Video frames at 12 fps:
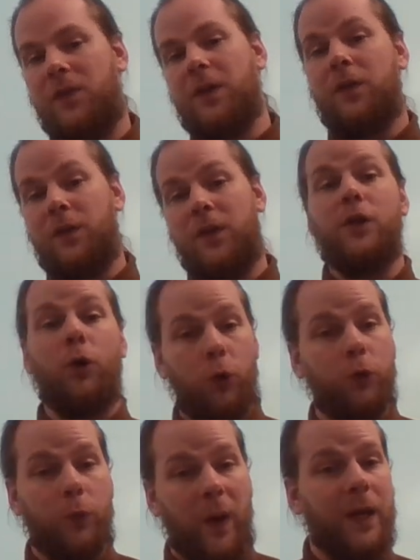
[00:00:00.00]
that is the
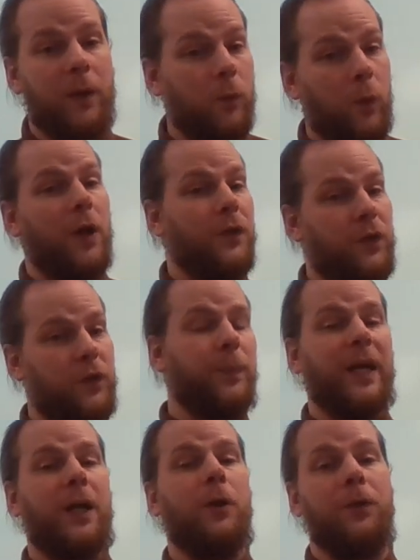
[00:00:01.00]
old way it was
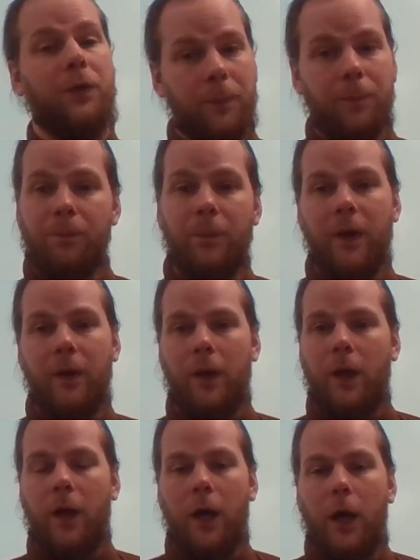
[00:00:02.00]
spelled.
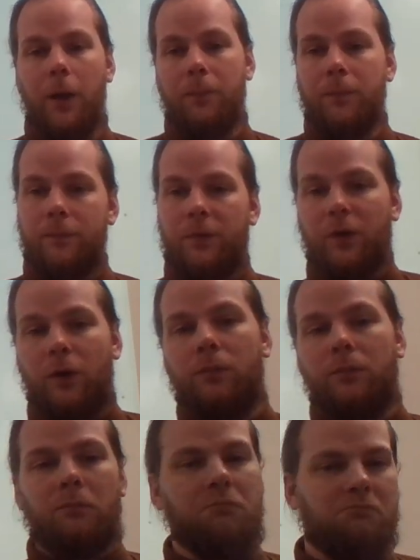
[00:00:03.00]
So
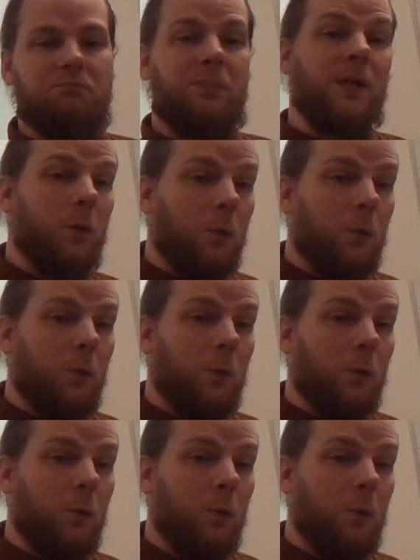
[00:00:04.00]
be